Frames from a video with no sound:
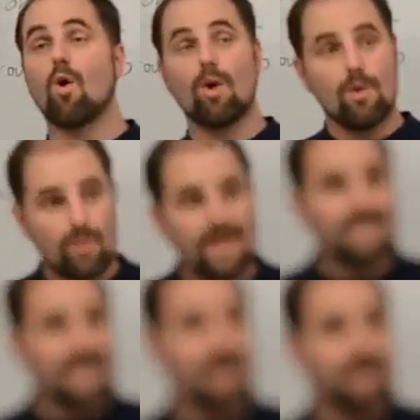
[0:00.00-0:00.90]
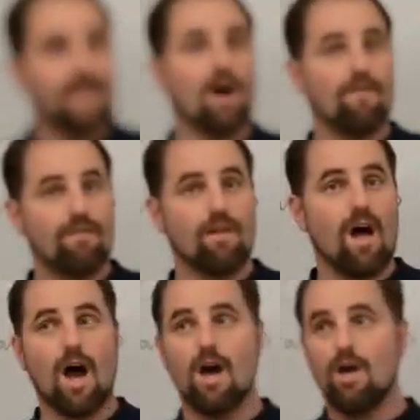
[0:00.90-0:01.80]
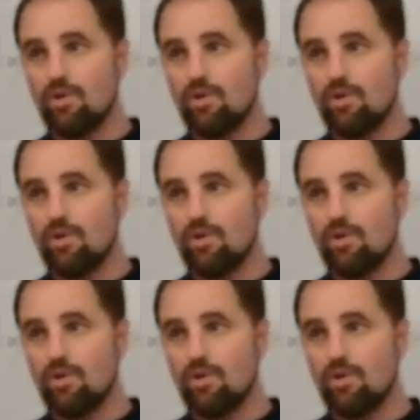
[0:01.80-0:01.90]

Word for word: or a retelling of the law.